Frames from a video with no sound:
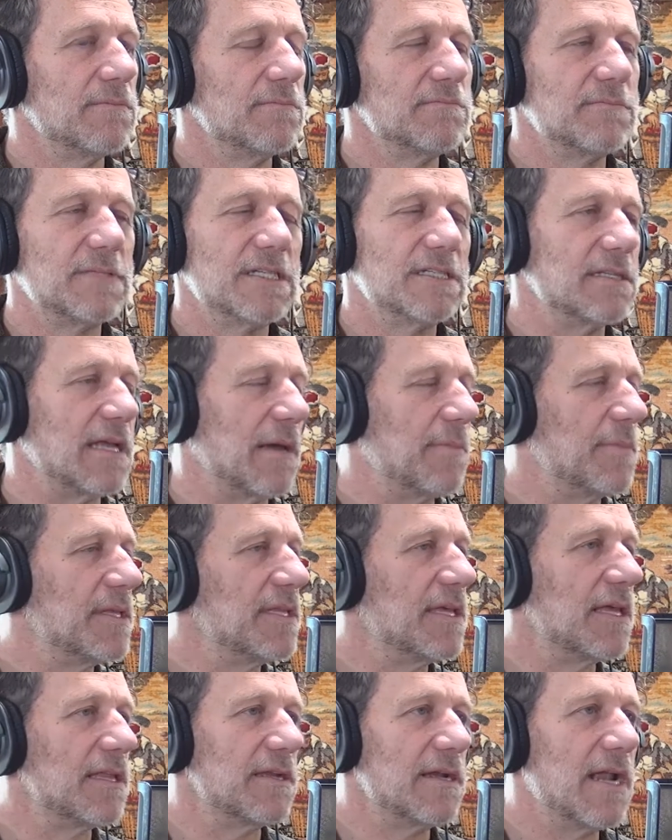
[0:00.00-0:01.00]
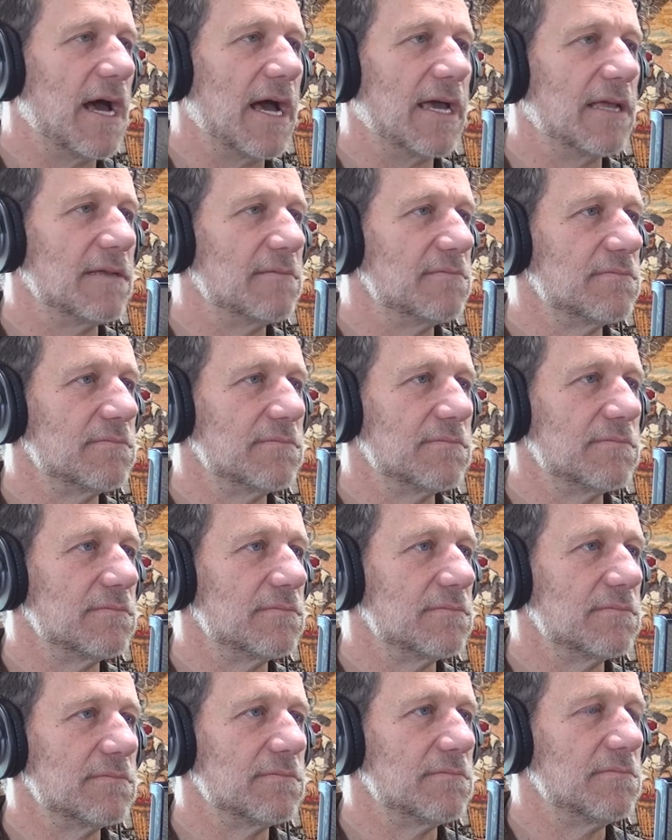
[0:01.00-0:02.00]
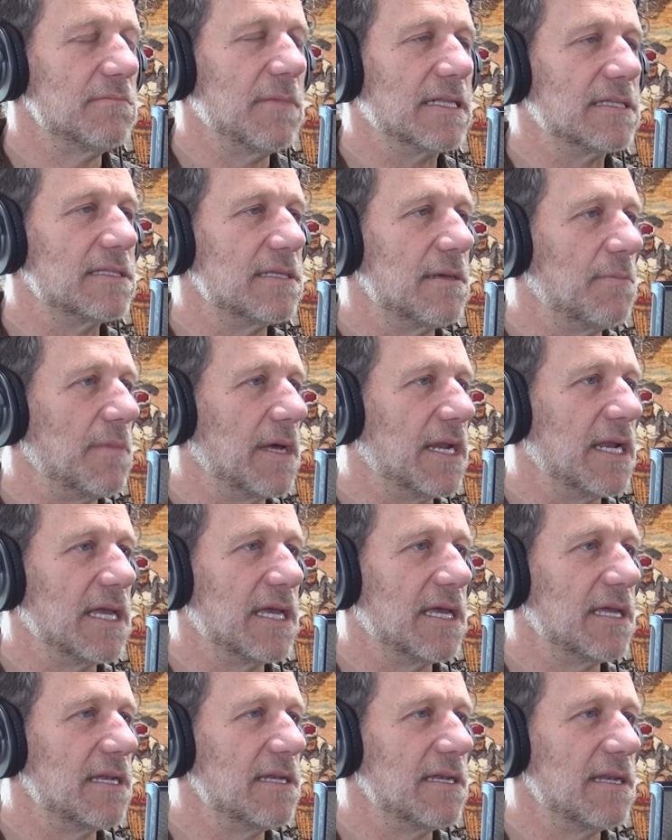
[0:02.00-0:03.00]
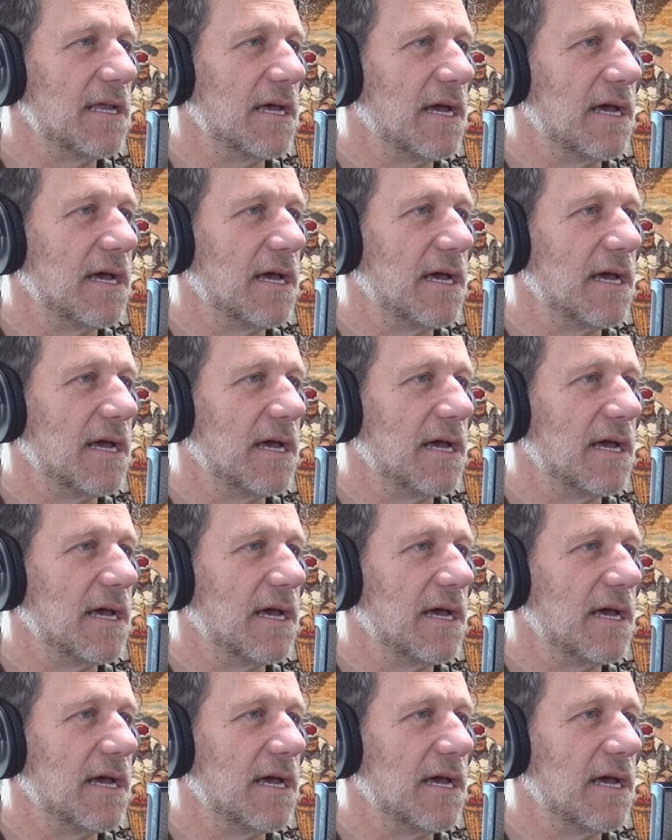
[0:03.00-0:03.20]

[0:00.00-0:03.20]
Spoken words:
Just happened the other night, met somebody and